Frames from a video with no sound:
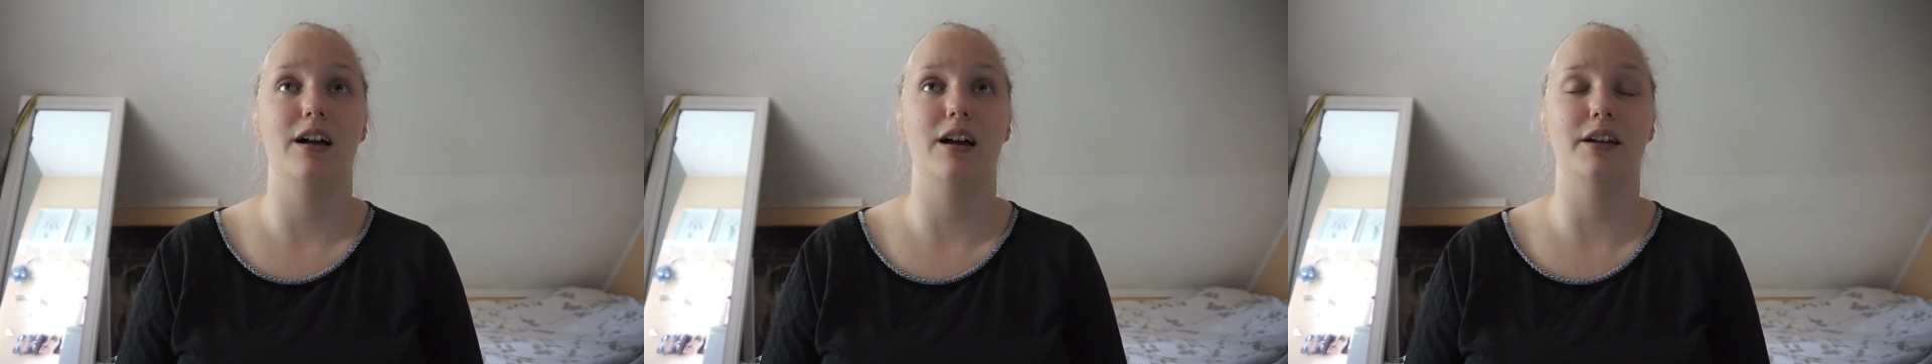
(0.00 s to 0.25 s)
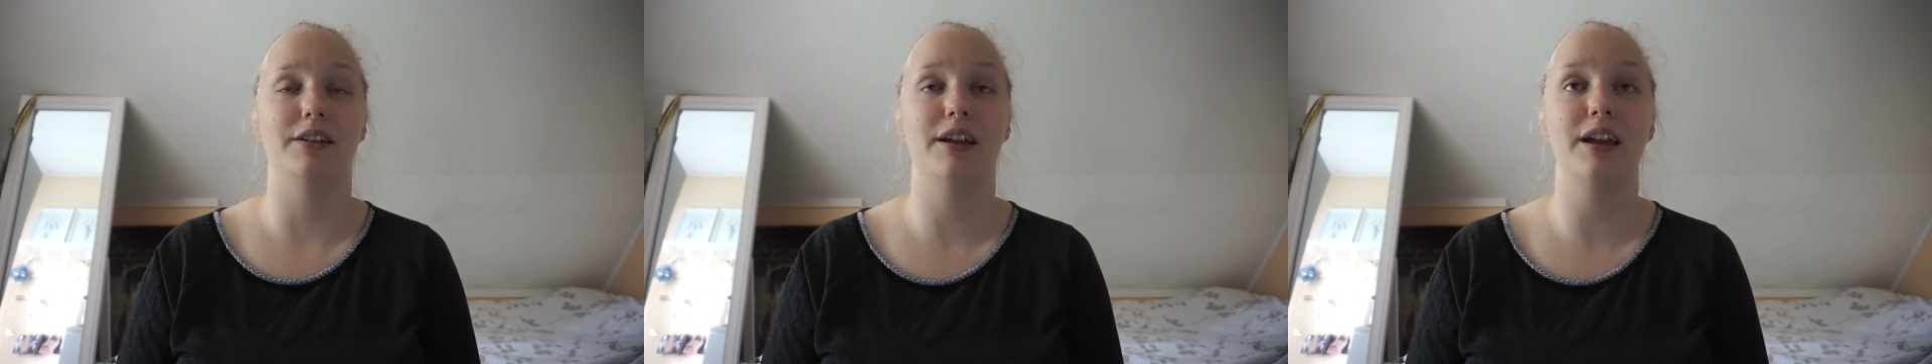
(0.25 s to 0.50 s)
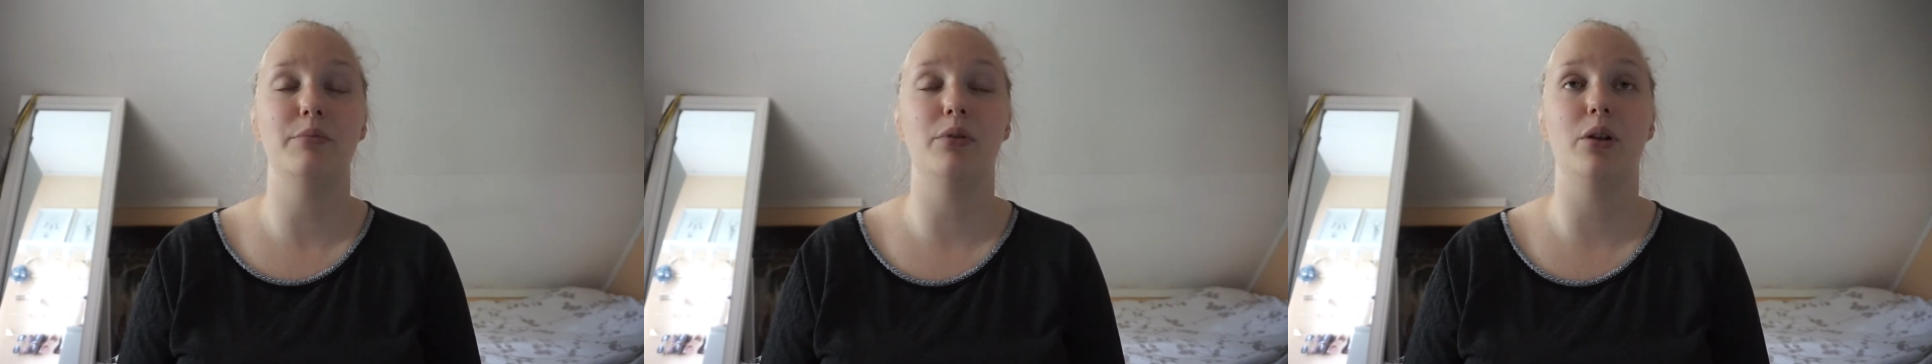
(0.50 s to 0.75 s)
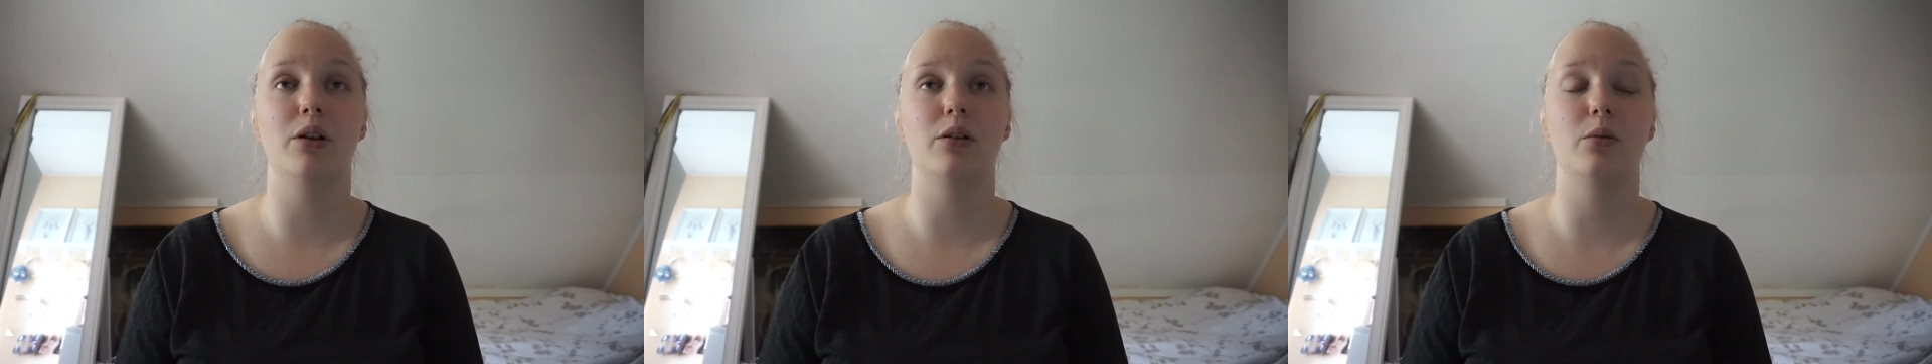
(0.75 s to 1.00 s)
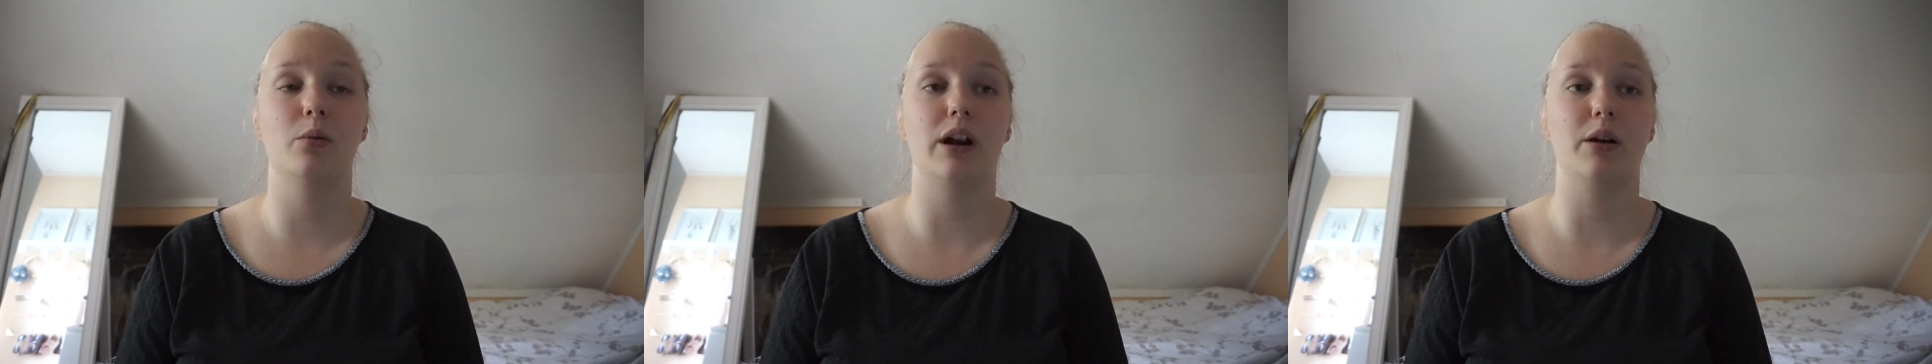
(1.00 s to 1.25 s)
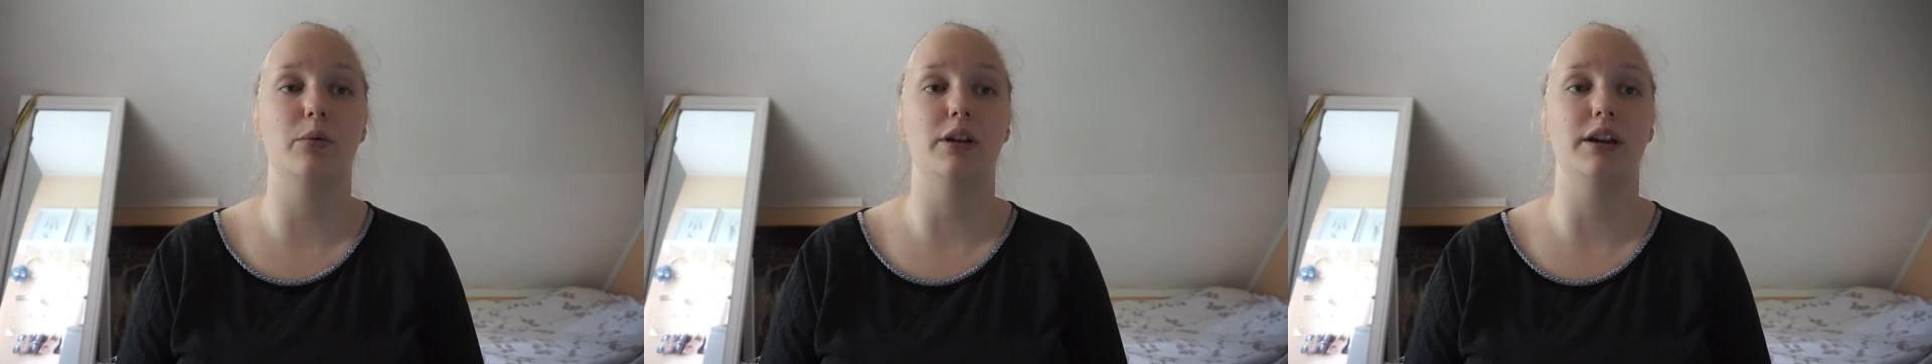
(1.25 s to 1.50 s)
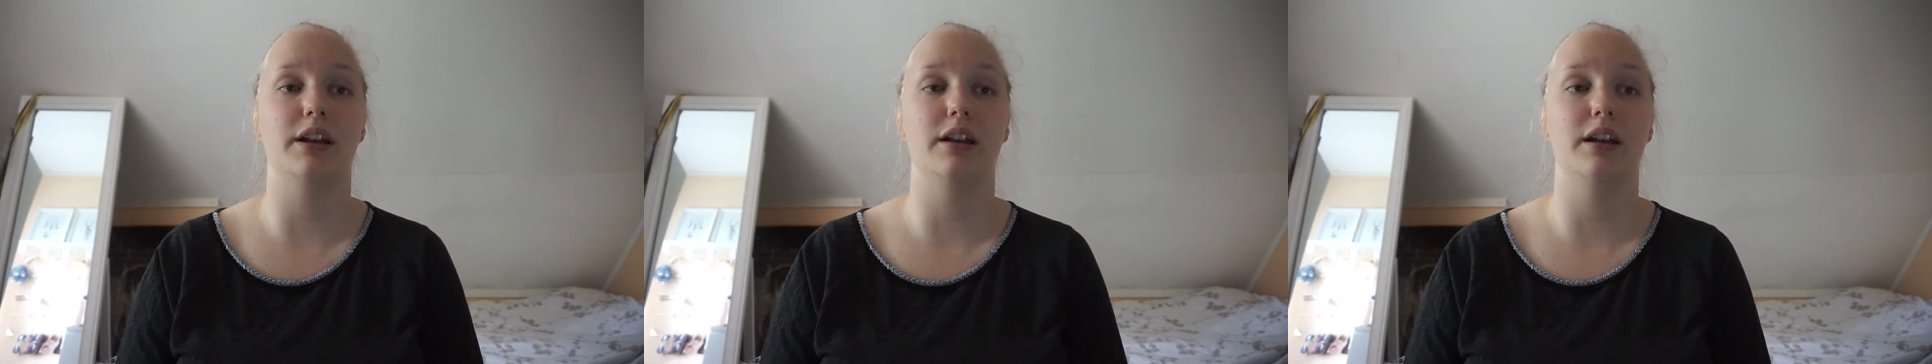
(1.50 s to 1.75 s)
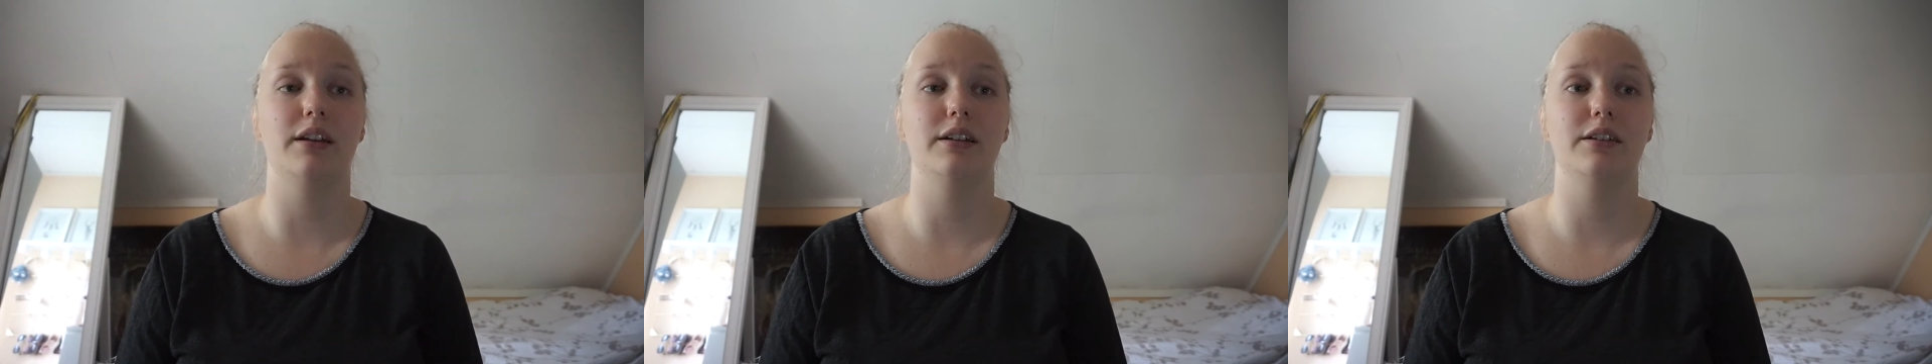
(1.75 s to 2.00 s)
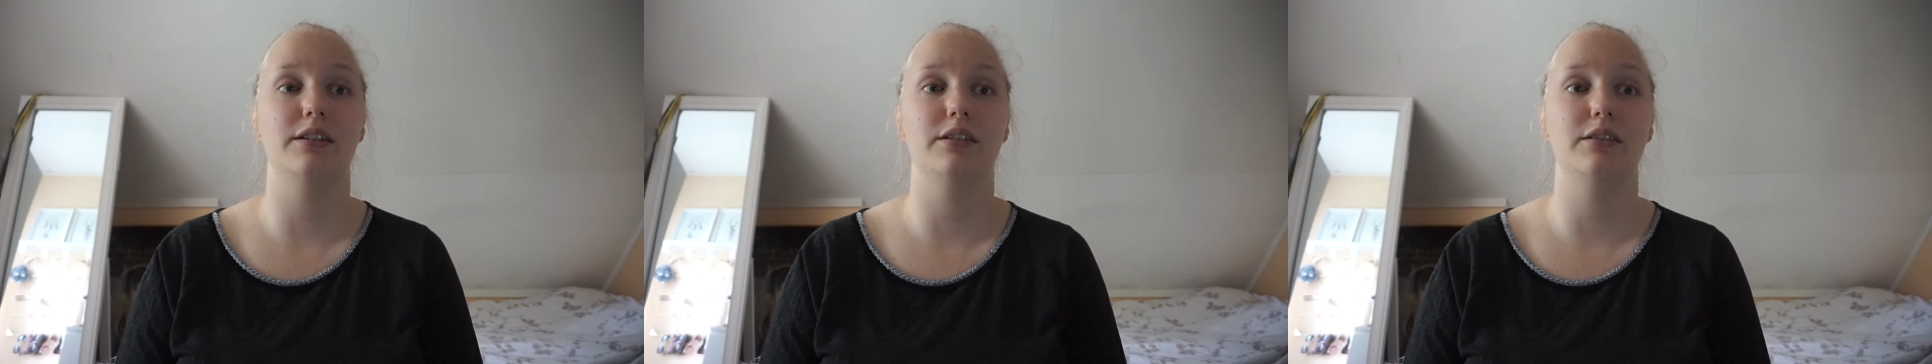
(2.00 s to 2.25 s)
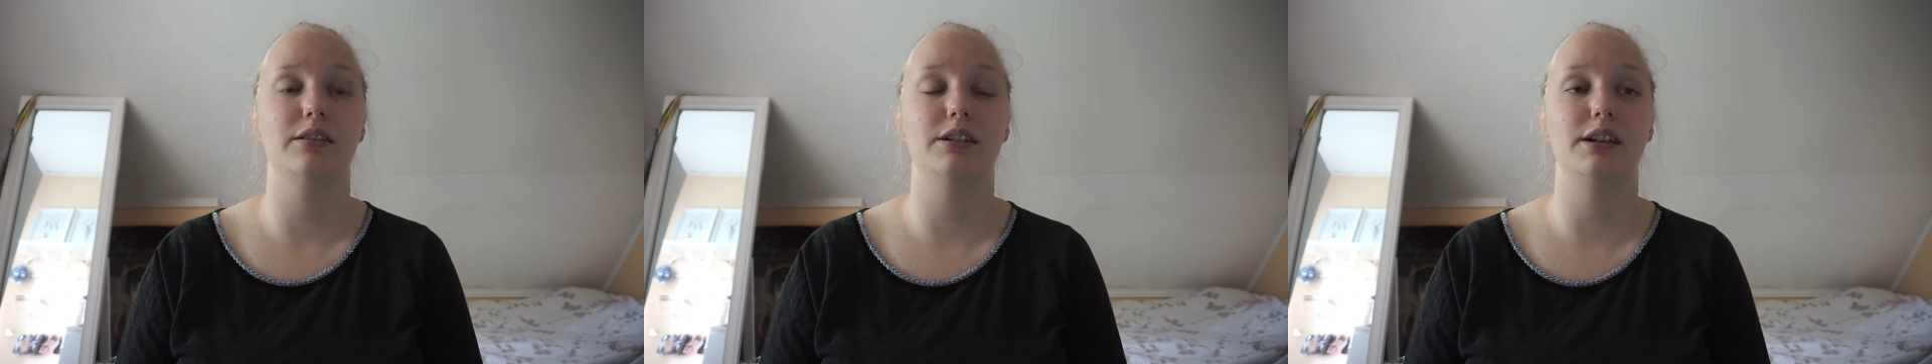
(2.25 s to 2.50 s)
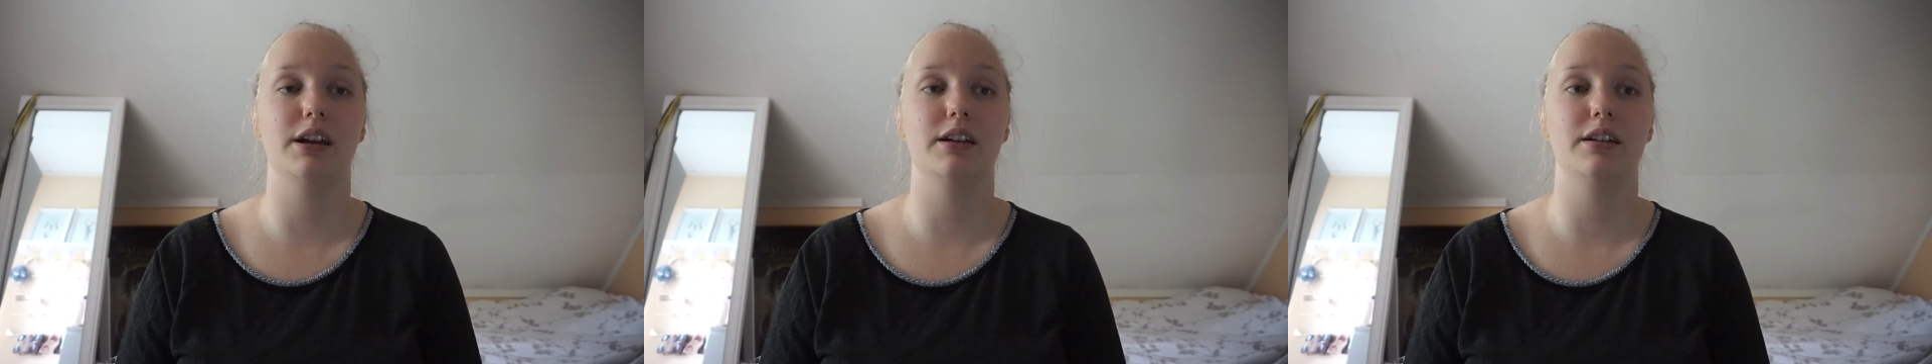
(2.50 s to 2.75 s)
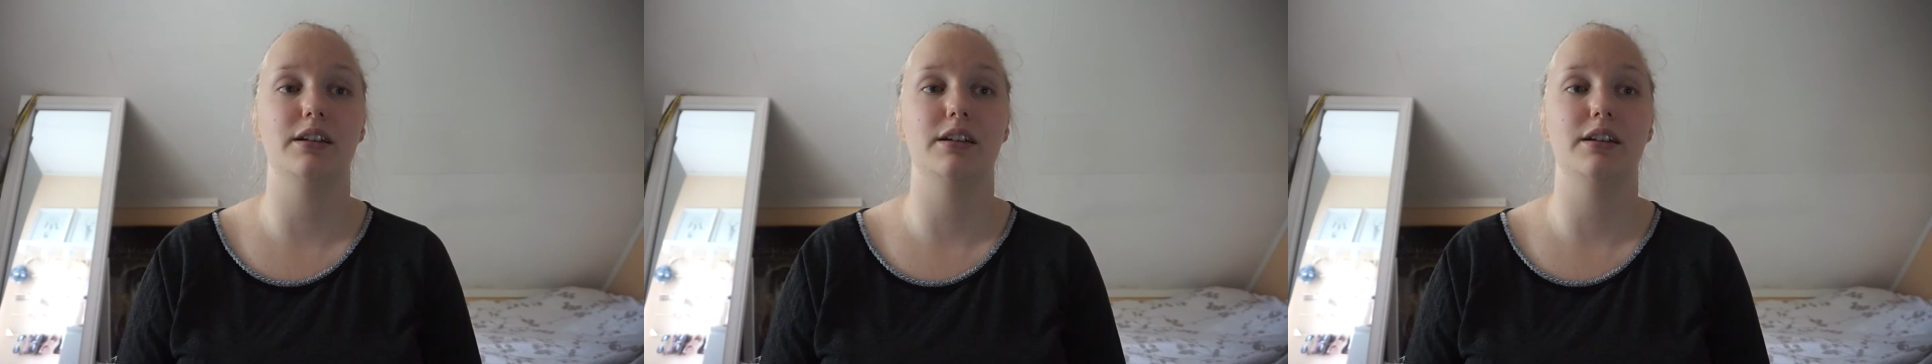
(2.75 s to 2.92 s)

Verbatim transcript: a table where we can like yeah